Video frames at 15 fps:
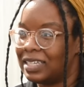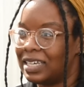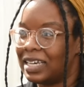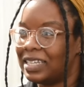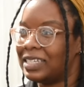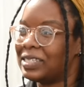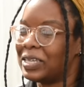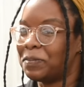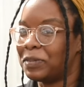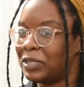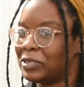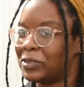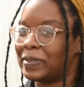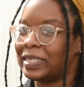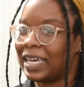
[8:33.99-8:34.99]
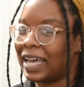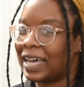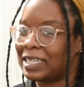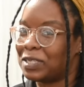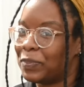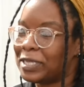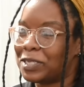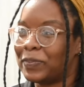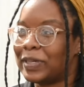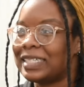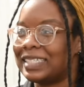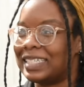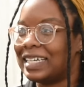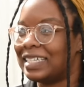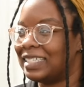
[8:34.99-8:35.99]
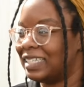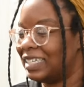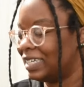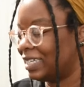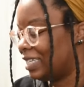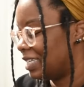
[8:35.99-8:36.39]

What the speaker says: And the same thing goes with cats. PetSmart doesn't